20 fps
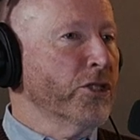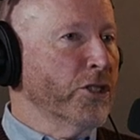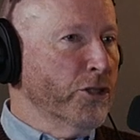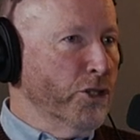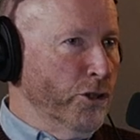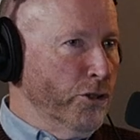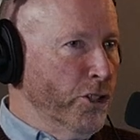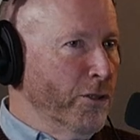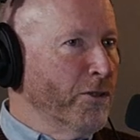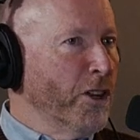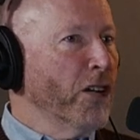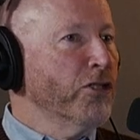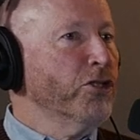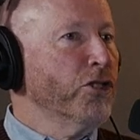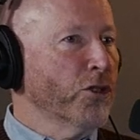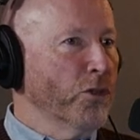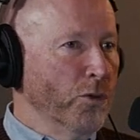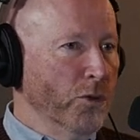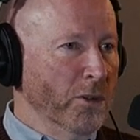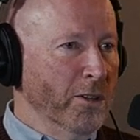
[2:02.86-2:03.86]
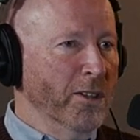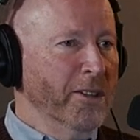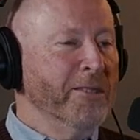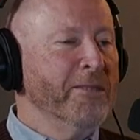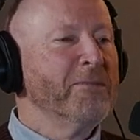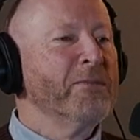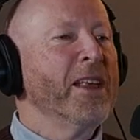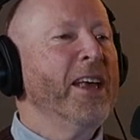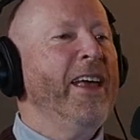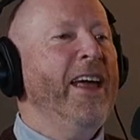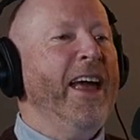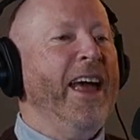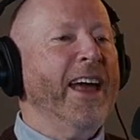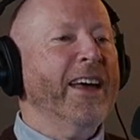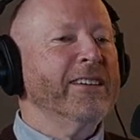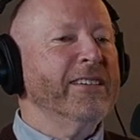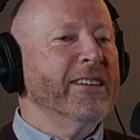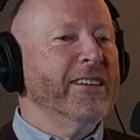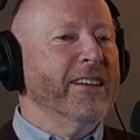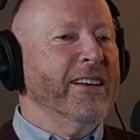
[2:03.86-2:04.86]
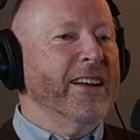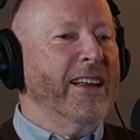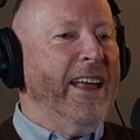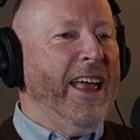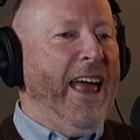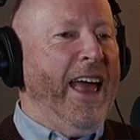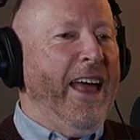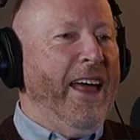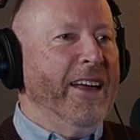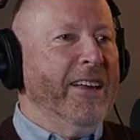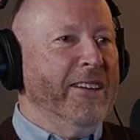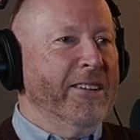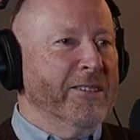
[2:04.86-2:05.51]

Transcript: a Church of God school. Yeah. And my mom was